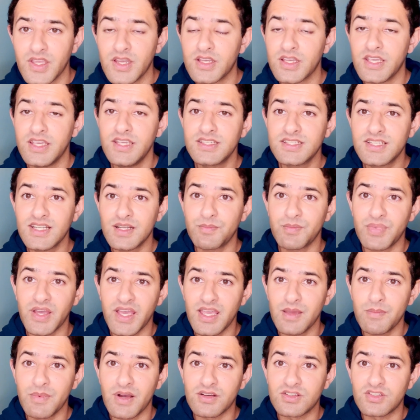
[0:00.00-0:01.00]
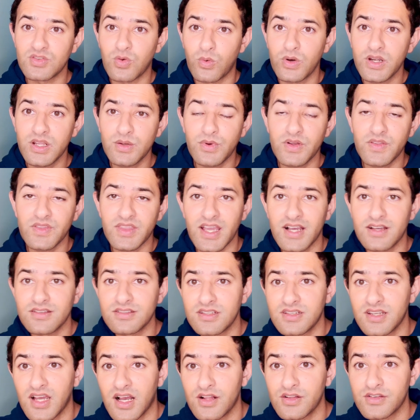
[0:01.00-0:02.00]
He's going to pay about
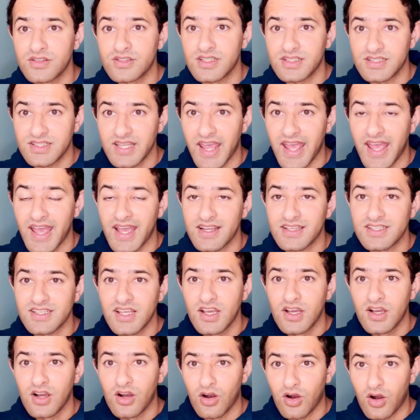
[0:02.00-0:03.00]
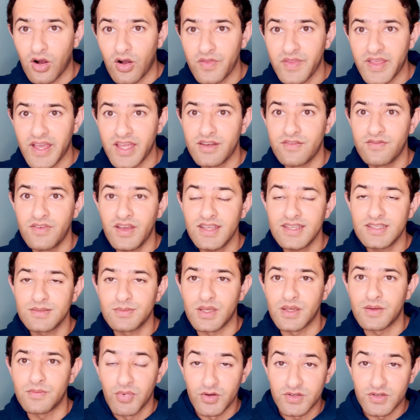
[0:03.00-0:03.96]
$21,000 in tax on that investment.